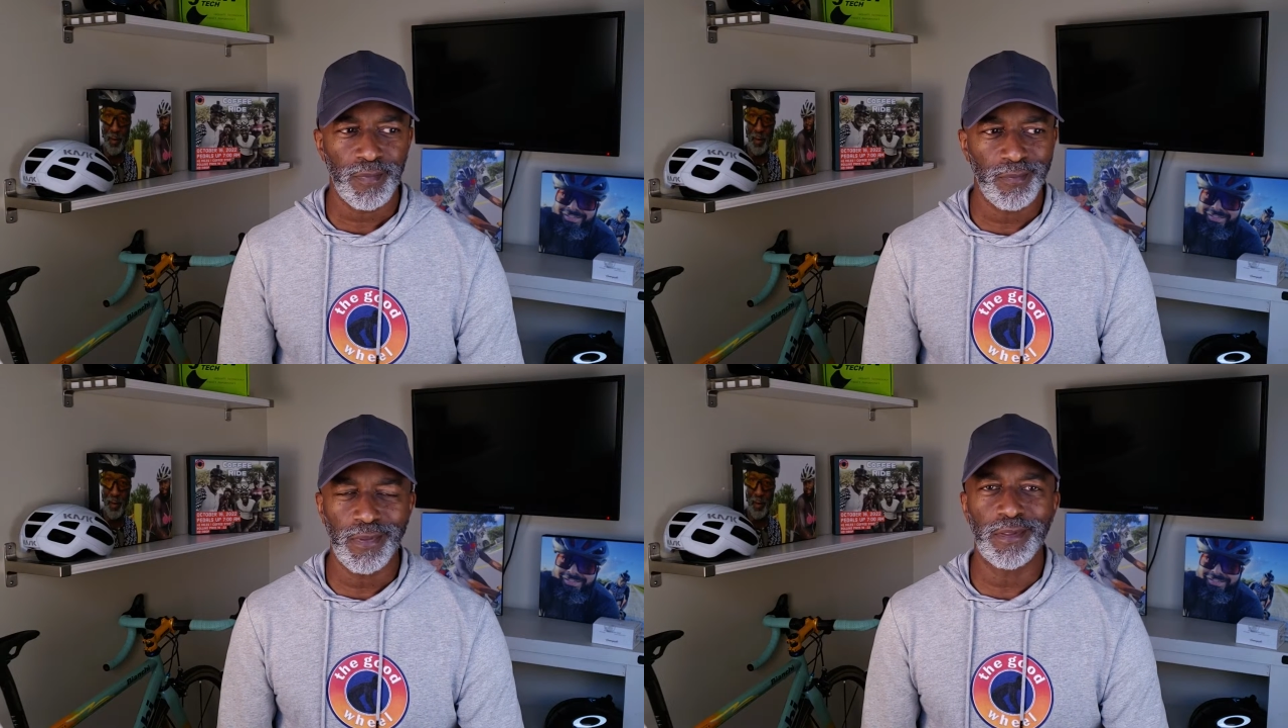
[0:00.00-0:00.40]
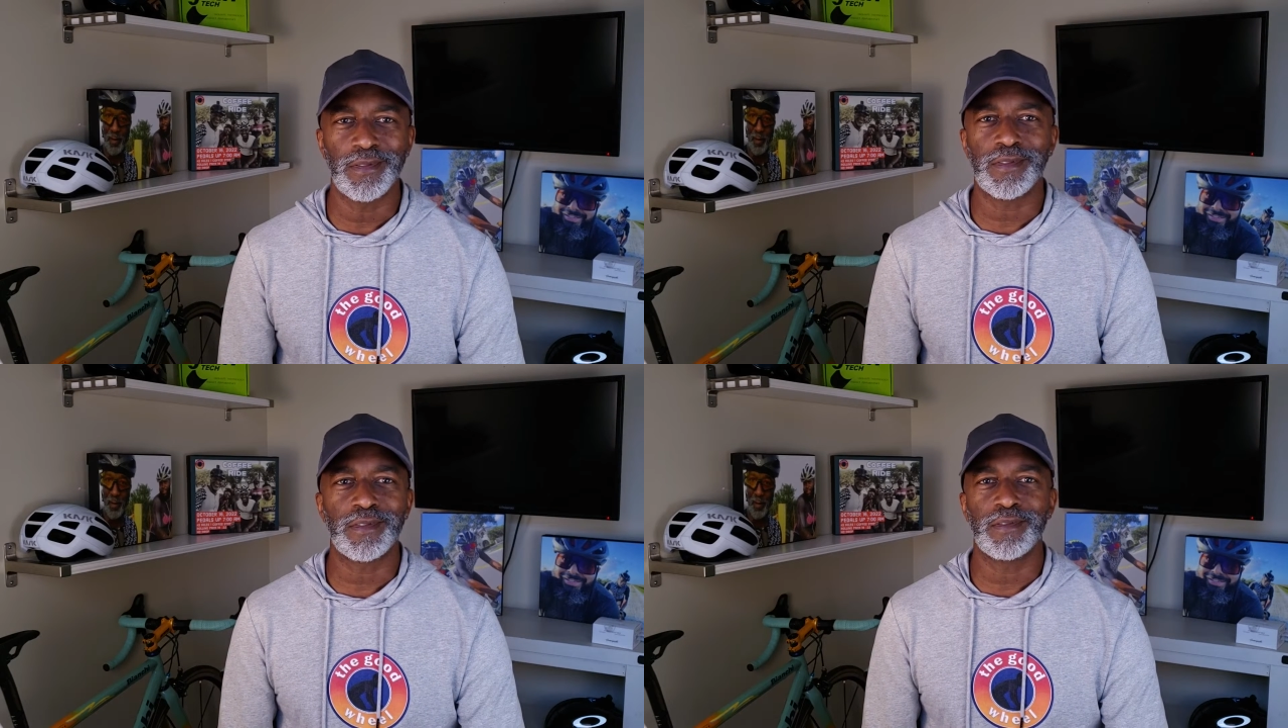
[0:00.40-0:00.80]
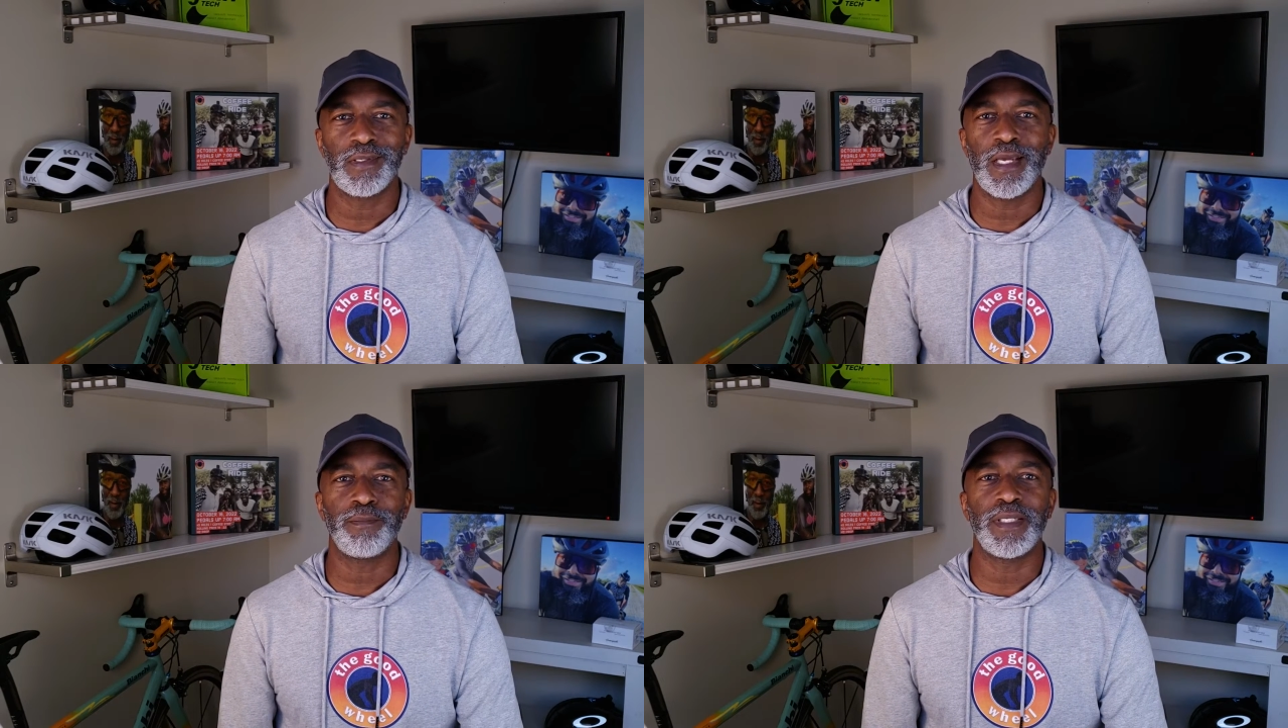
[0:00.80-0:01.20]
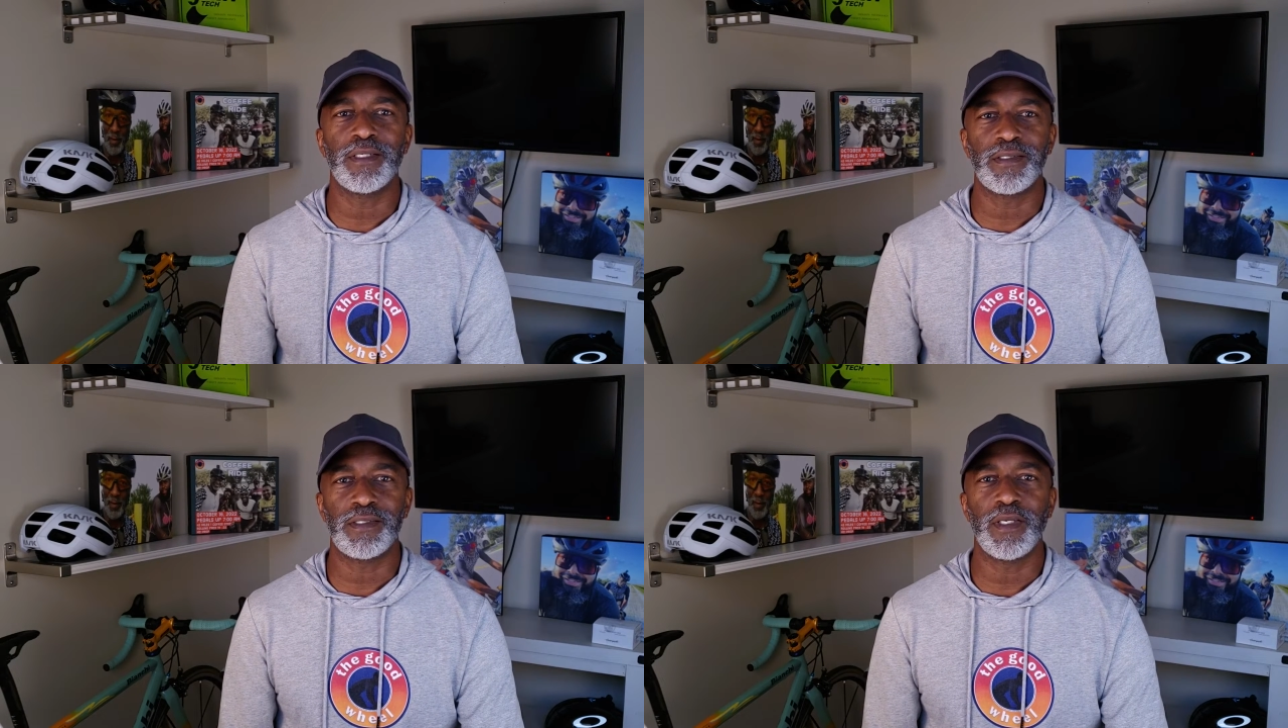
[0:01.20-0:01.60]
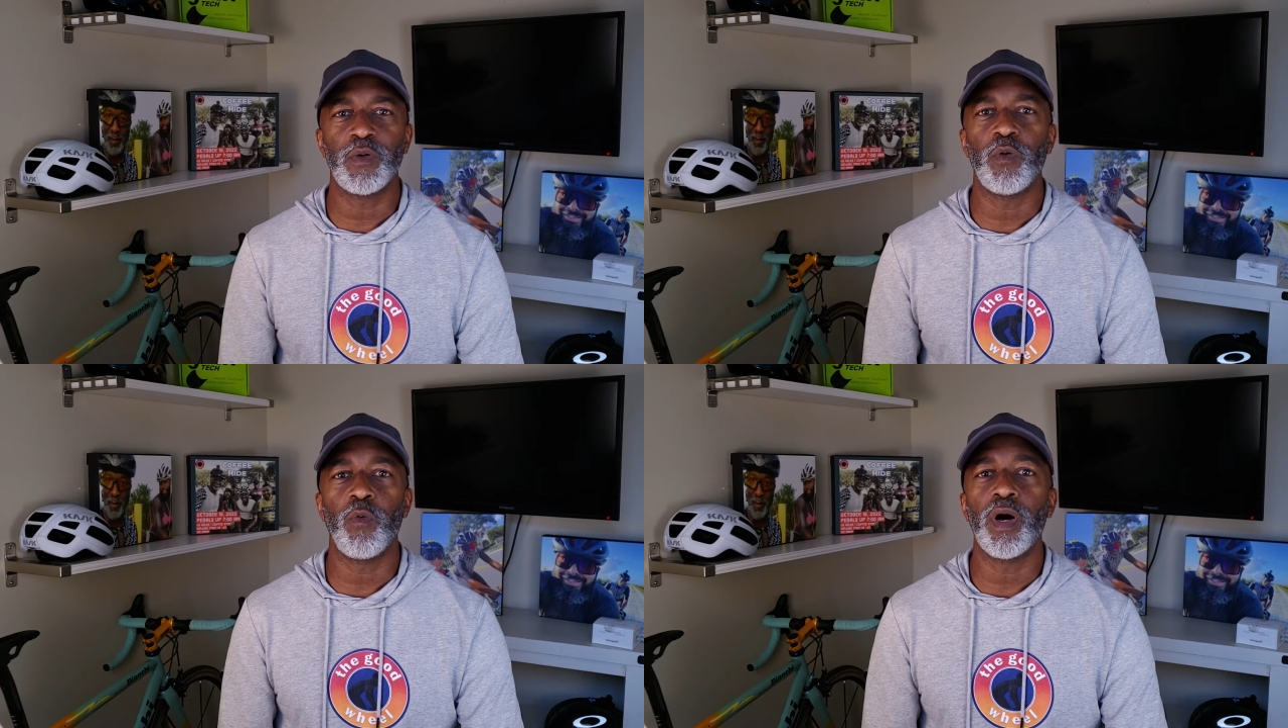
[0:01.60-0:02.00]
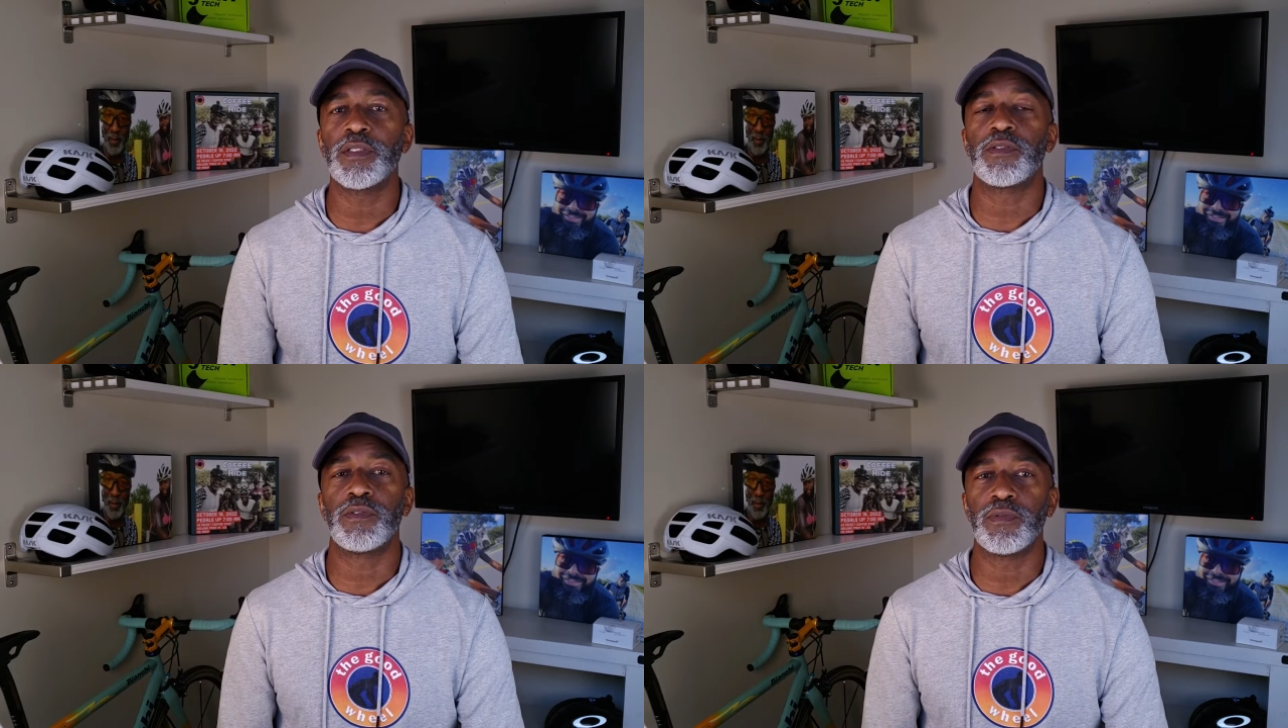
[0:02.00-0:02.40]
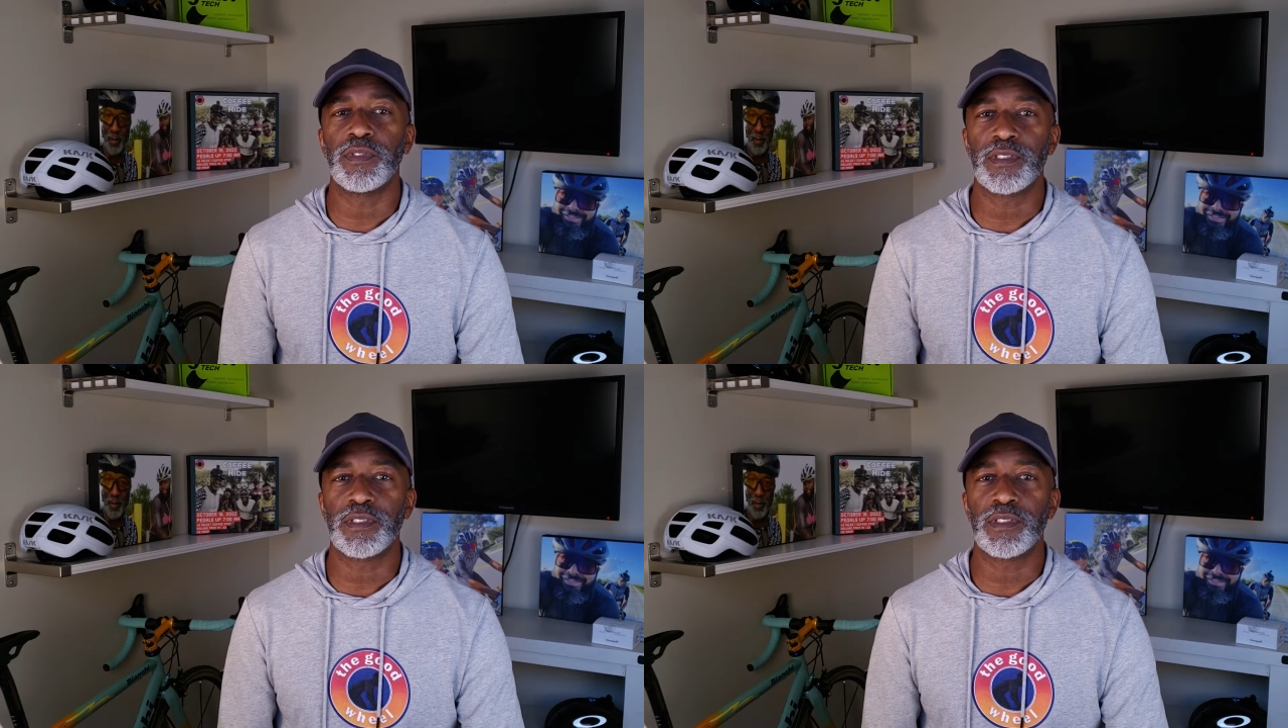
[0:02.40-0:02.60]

Well, it's not because they don't want to.